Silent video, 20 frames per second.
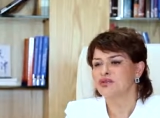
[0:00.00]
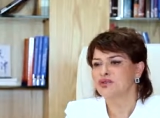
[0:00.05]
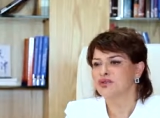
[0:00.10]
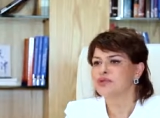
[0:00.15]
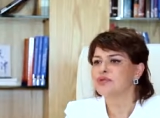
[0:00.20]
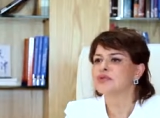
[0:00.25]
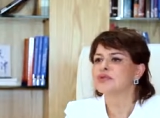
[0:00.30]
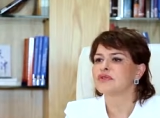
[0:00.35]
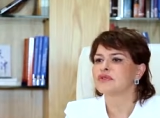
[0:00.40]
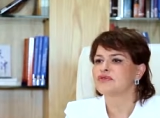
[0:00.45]

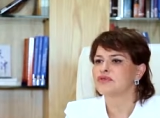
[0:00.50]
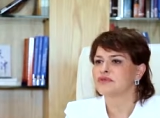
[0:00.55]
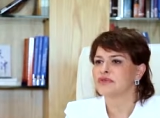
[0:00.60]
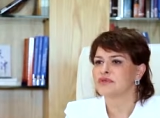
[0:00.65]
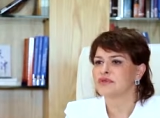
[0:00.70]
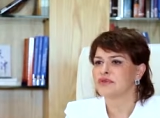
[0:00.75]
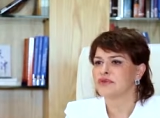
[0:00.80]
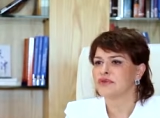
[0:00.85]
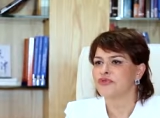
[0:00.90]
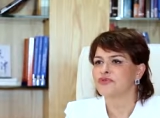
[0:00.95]
use
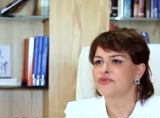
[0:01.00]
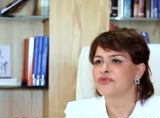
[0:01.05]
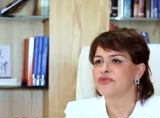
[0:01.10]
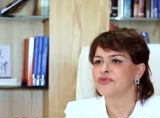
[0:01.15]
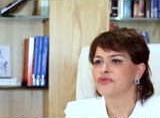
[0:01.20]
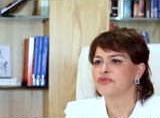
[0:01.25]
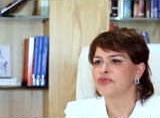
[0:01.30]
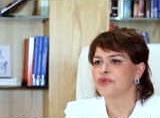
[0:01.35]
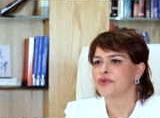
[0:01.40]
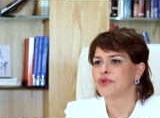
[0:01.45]

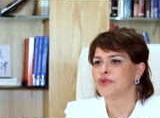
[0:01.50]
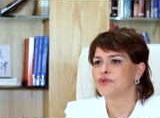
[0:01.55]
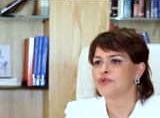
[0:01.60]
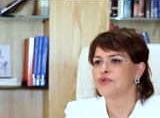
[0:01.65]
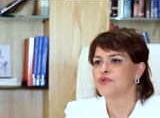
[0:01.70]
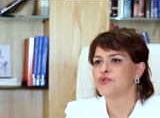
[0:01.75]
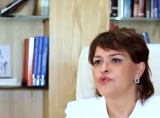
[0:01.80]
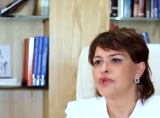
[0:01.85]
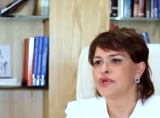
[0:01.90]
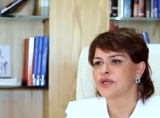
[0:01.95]

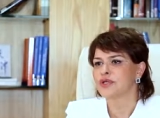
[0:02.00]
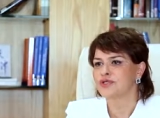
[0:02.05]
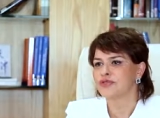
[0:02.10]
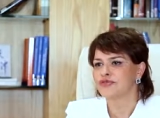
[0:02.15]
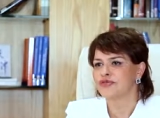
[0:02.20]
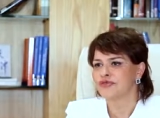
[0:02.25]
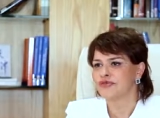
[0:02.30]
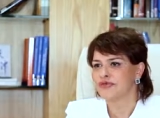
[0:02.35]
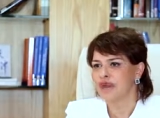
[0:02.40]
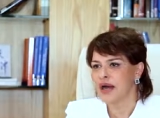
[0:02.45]
the word
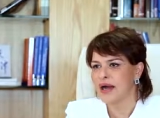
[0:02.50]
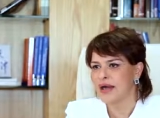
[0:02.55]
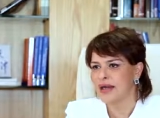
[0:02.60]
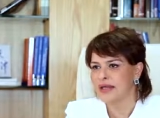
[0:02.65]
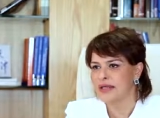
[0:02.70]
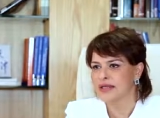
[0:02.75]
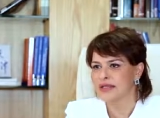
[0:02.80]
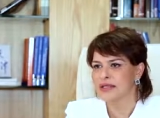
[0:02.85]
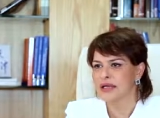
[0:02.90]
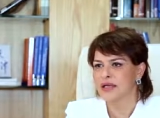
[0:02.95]
fight.
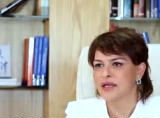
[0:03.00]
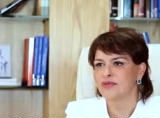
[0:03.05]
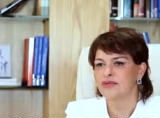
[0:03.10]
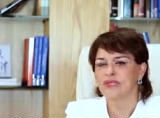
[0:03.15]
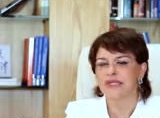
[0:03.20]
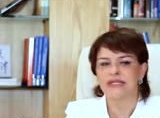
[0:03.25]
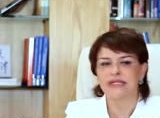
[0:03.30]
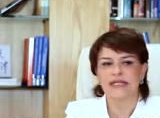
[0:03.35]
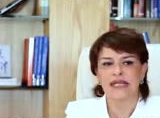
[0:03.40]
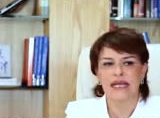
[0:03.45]
I
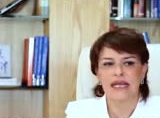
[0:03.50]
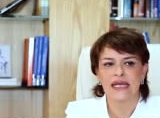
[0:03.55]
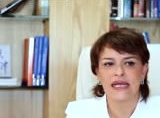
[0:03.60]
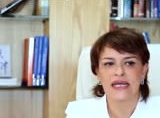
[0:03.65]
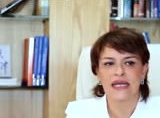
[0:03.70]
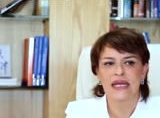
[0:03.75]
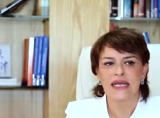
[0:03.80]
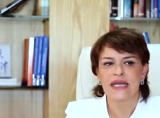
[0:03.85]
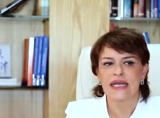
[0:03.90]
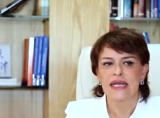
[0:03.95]
will say
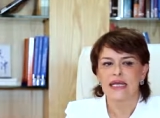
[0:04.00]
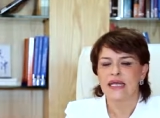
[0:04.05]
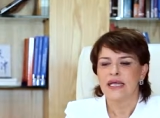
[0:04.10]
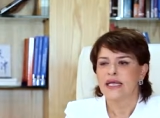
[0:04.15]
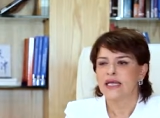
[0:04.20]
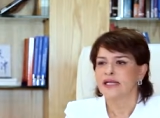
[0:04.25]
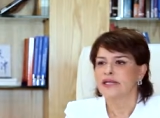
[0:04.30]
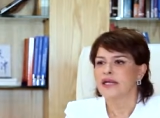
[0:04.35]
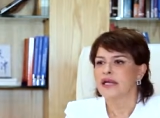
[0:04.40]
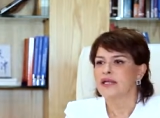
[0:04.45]

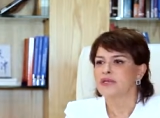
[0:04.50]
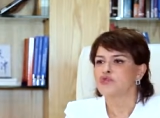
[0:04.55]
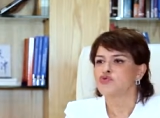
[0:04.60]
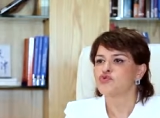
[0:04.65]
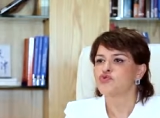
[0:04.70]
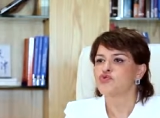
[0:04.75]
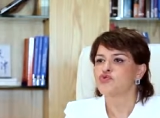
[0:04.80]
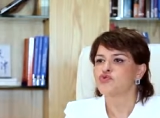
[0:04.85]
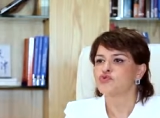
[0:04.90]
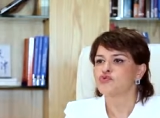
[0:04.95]
that
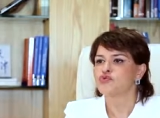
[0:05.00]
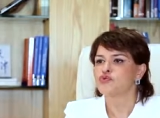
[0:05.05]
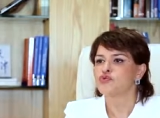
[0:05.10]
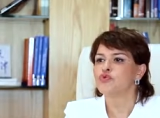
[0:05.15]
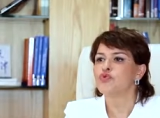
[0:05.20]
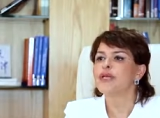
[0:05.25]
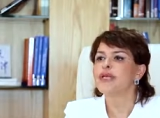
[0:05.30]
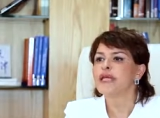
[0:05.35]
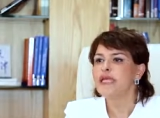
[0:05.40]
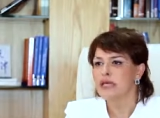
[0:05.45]

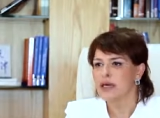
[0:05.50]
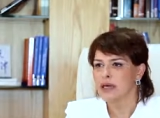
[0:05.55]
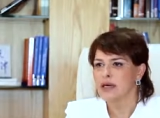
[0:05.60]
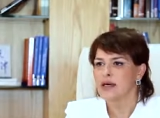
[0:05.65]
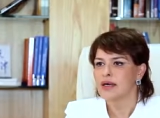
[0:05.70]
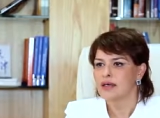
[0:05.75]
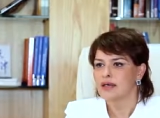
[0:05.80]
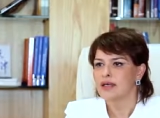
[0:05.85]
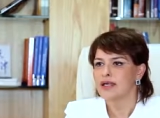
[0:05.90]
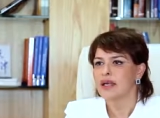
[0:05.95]
we
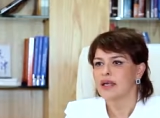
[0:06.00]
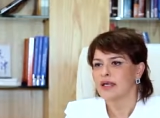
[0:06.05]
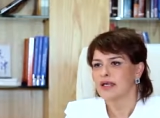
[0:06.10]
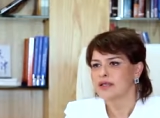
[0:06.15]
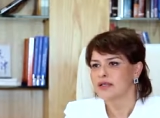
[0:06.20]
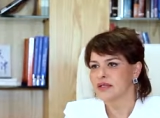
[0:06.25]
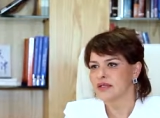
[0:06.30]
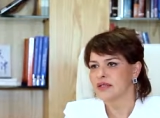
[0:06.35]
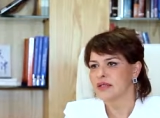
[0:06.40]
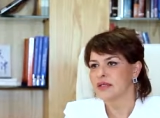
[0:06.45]
are
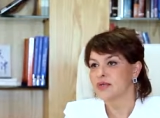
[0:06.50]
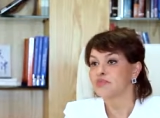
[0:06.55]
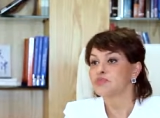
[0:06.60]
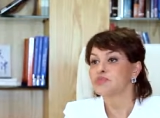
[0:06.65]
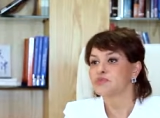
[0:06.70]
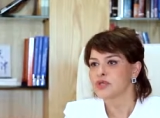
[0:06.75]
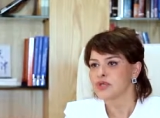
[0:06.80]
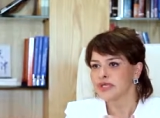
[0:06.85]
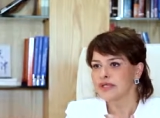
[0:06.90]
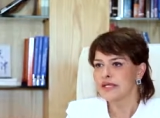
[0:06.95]
under a
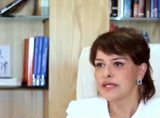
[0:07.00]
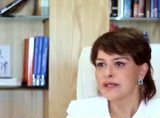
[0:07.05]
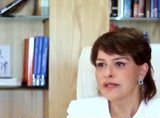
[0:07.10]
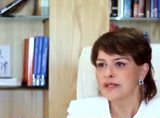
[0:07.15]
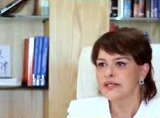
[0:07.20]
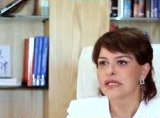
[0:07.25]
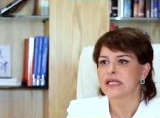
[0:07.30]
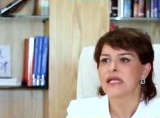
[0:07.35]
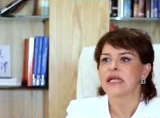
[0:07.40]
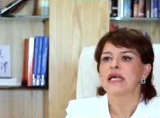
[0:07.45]

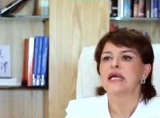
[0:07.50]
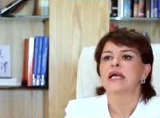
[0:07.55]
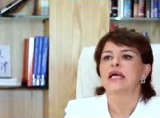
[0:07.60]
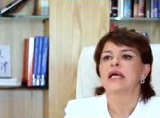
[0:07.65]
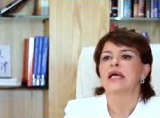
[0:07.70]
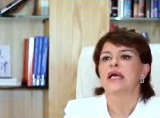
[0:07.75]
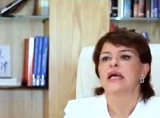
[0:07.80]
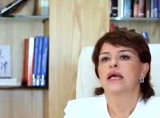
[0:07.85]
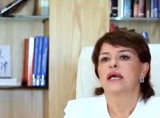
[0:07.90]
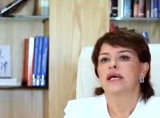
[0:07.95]
process,
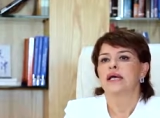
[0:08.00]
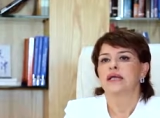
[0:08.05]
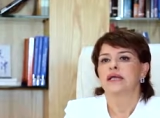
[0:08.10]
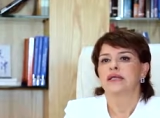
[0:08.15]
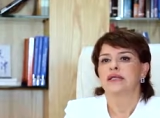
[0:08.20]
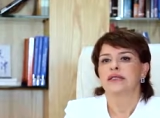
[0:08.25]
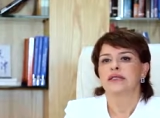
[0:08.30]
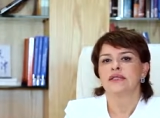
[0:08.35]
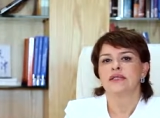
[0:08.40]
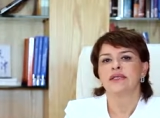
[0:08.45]

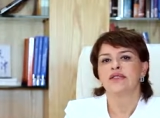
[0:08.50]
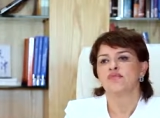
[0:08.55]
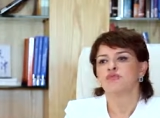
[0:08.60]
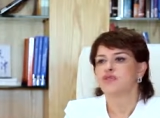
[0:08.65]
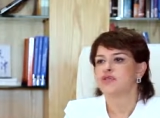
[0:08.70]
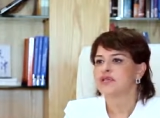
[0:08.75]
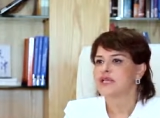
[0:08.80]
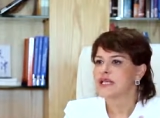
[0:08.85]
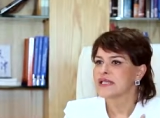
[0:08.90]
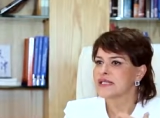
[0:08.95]
and this
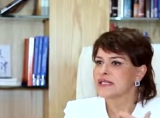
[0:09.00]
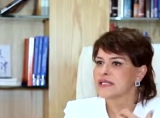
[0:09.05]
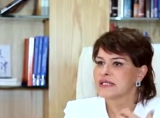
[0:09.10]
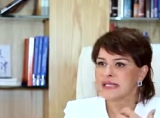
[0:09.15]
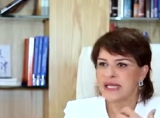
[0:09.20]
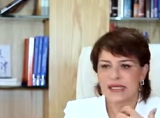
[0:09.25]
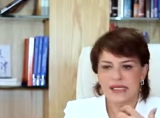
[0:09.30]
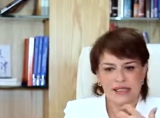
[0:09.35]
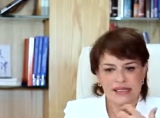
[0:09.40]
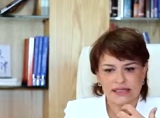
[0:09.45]
process
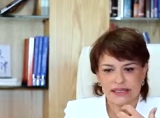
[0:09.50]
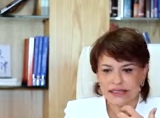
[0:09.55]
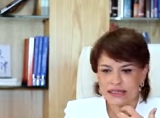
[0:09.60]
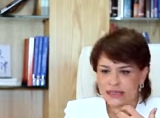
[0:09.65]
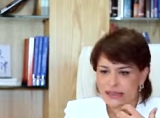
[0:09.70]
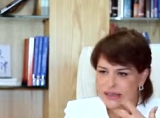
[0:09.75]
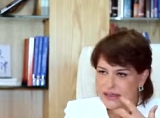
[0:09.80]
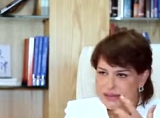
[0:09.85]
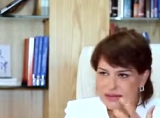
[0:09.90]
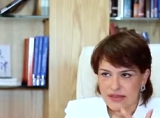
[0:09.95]
needs